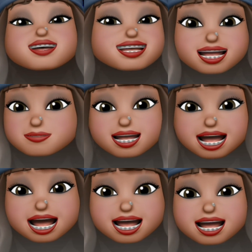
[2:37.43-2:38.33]

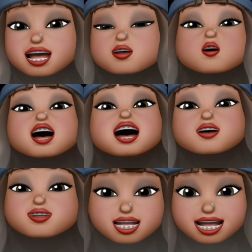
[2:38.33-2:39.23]
DBA, your
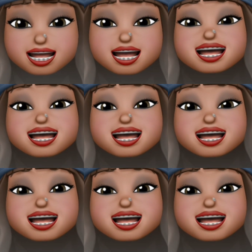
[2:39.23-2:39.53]
everything.